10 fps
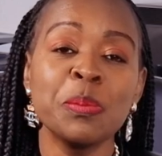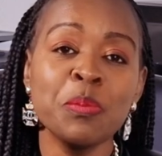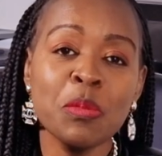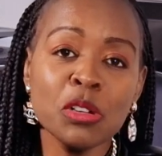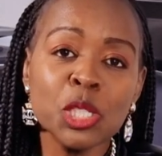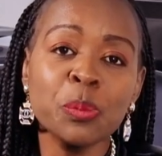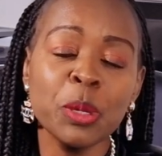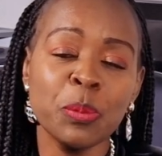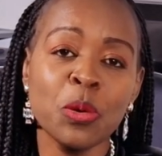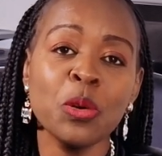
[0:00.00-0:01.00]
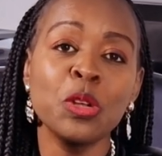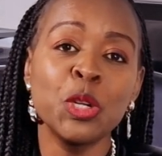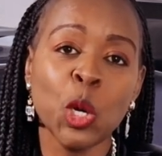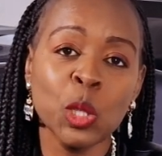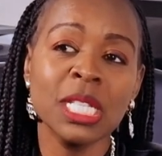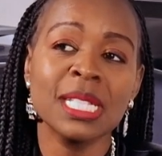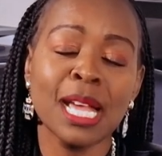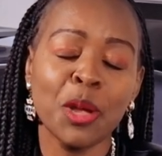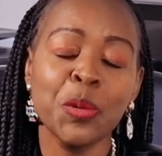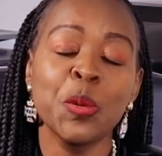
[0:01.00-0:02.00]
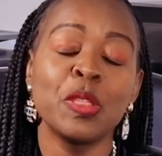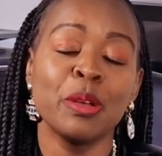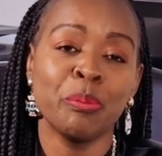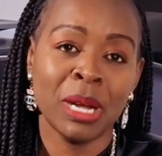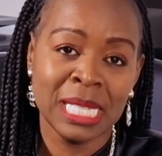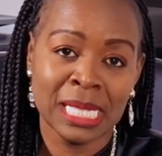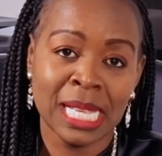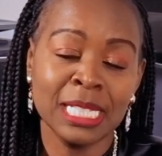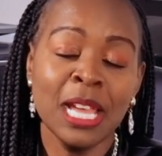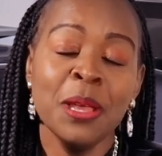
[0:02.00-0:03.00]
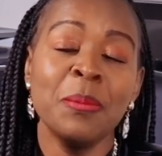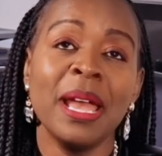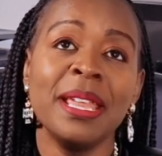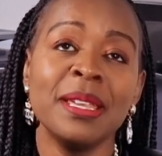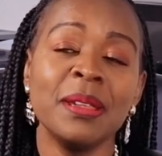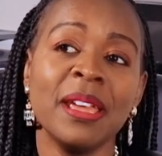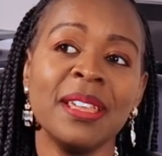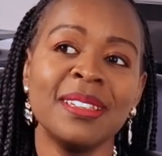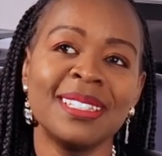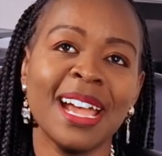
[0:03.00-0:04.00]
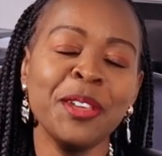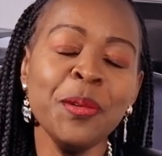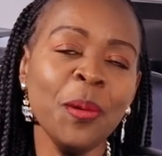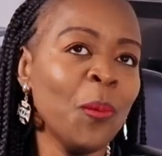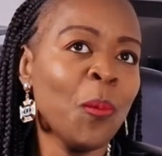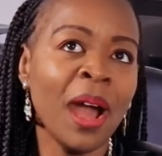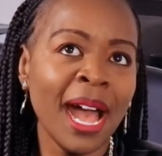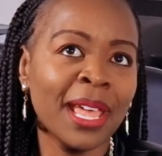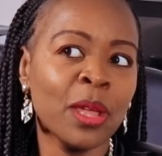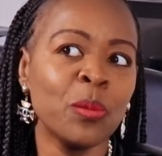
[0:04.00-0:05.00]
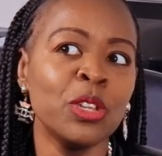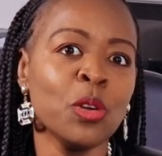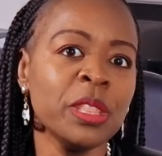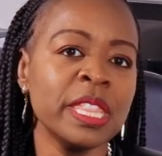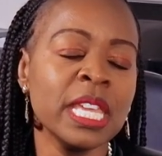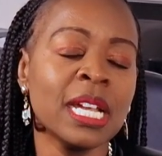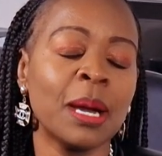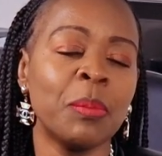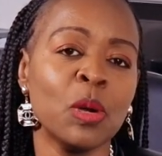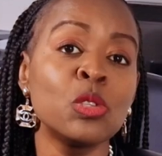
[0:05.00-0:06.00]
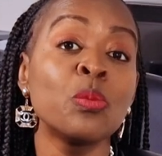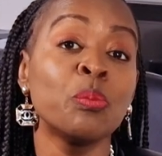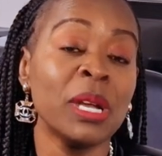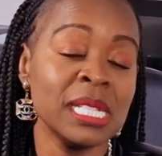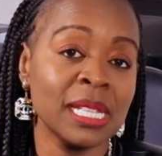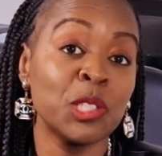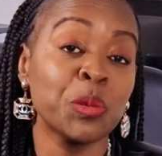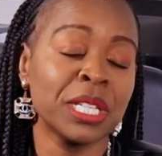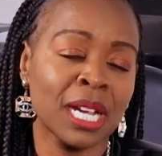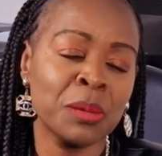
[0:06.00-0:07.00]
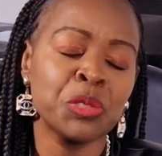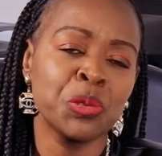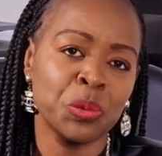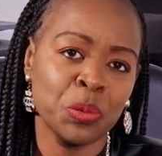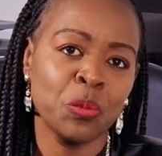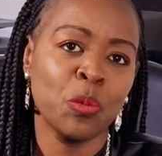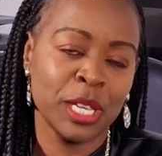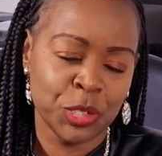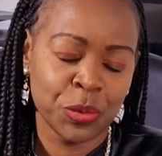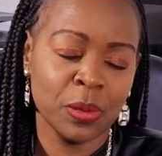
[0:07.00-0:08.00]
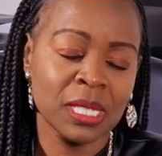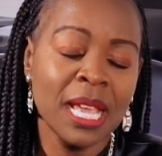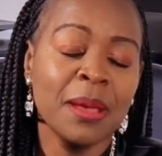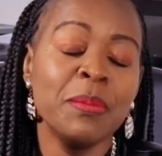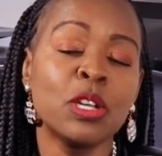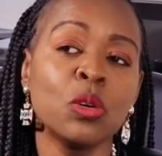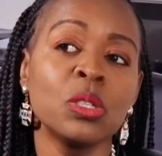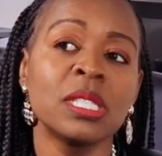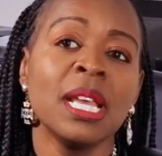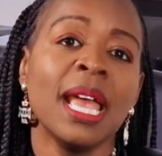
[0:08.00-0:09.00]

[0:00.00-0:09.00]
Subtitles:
most people don't tackle the mindset, and I don't know why we don't think about mindset when it comes to weight loss, because